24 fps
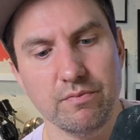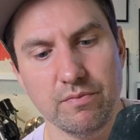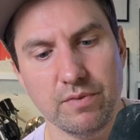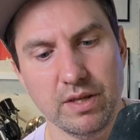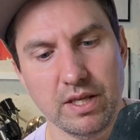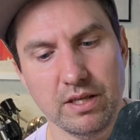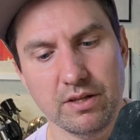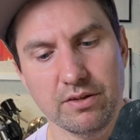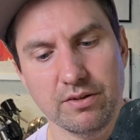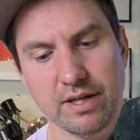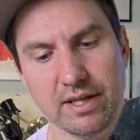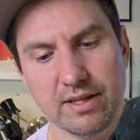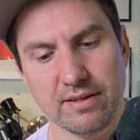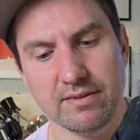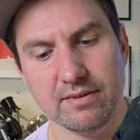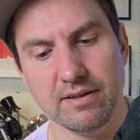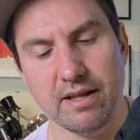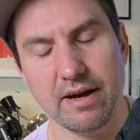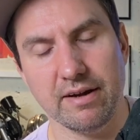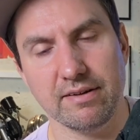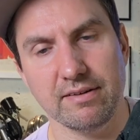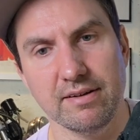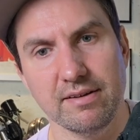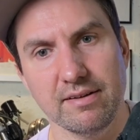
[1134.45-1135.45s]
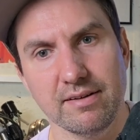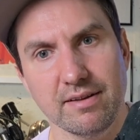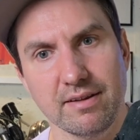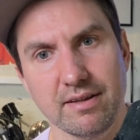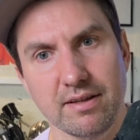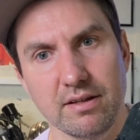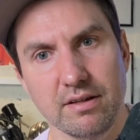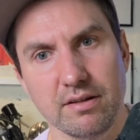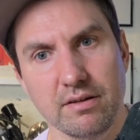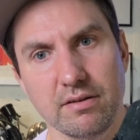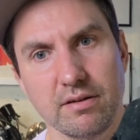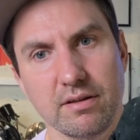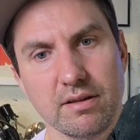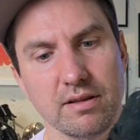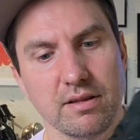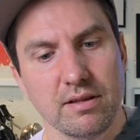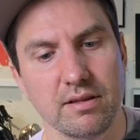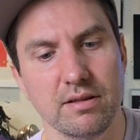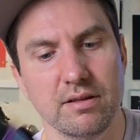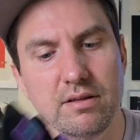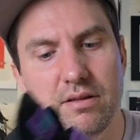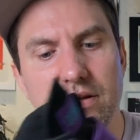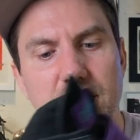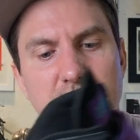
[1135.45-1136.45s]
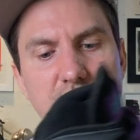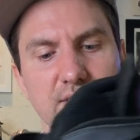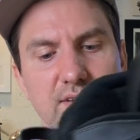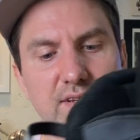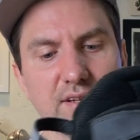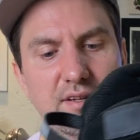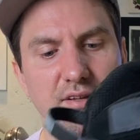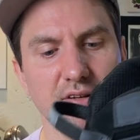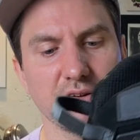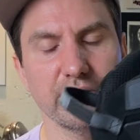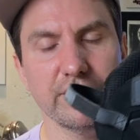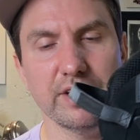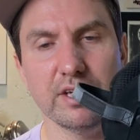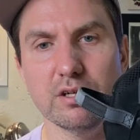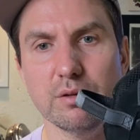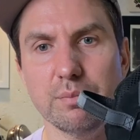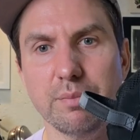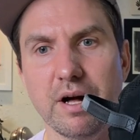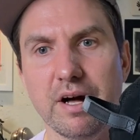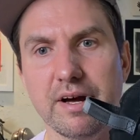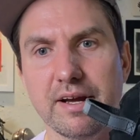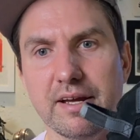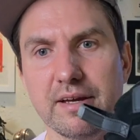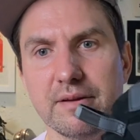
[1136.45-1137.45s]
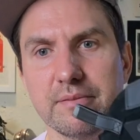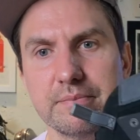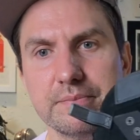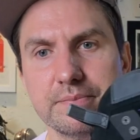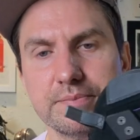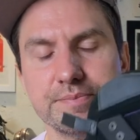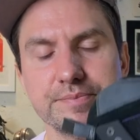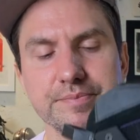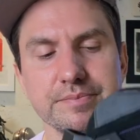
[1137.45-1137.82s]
heel gets locked into the little heel pocket,